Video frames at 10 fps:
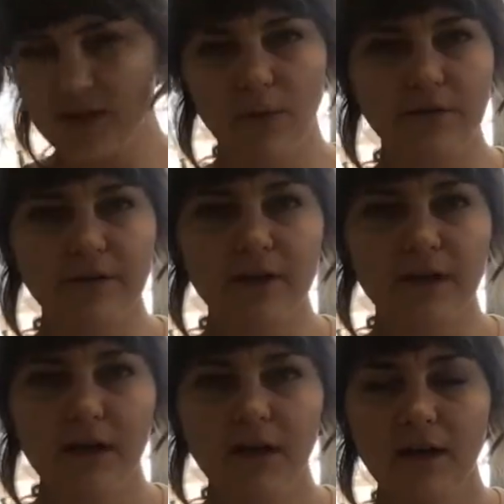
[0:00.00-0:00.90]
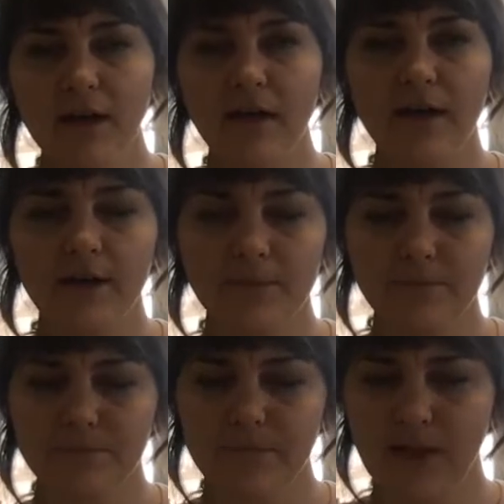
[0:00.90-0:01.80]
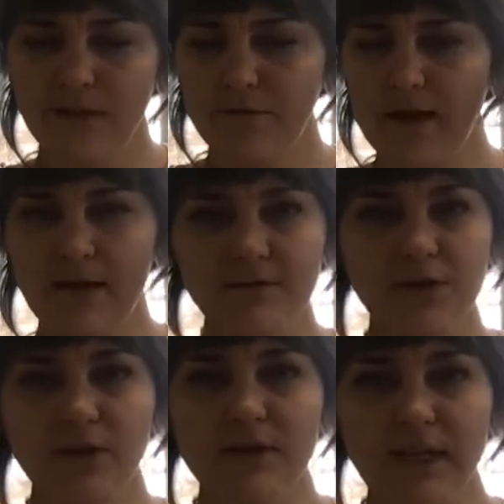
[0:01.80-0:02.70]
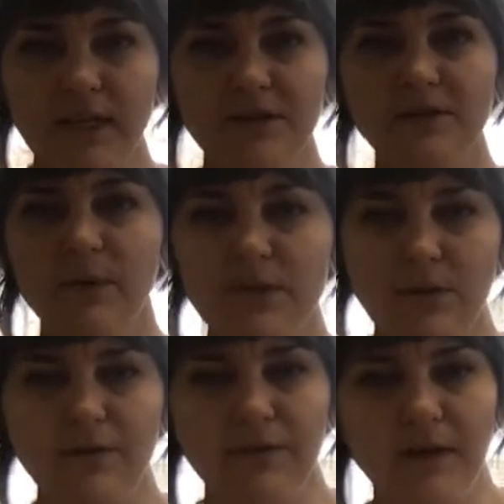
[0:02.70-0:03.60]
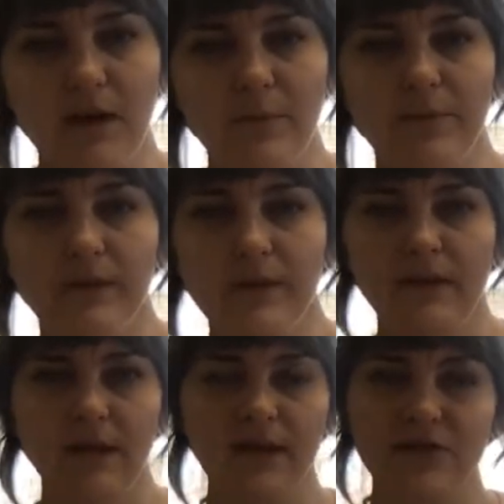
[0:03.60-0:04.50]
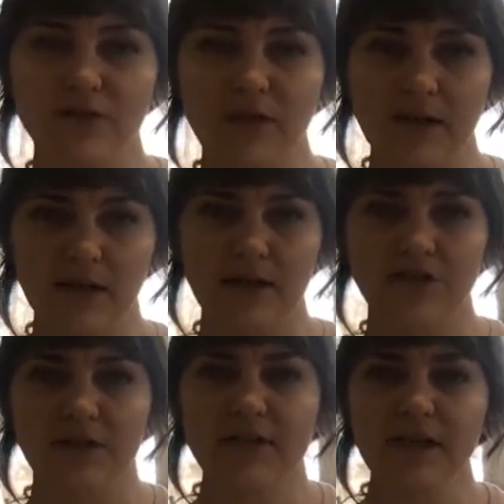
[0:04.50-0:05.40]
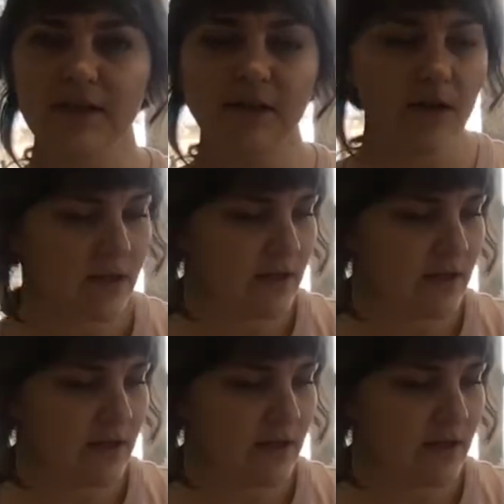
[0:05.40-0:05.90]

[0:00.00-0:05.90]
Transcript: a buffer. And if you have 2 containers, you might as well fill up a little extra in an extra container.